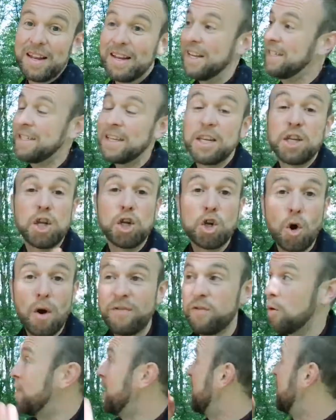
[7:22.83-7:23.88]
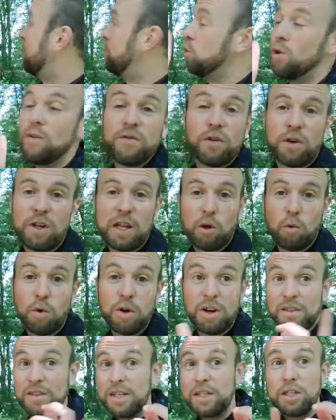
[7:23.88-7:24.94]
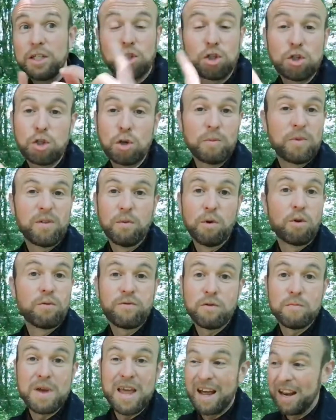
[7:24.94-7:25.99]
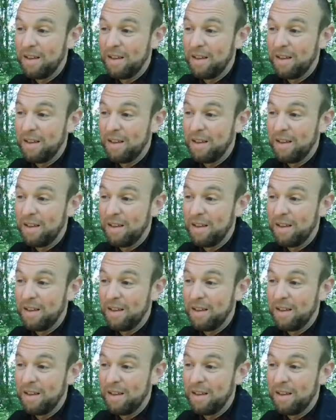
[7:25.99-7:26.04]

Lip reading: Listen, you don't have to be in a beautiful little woodland. This is just up the road from me.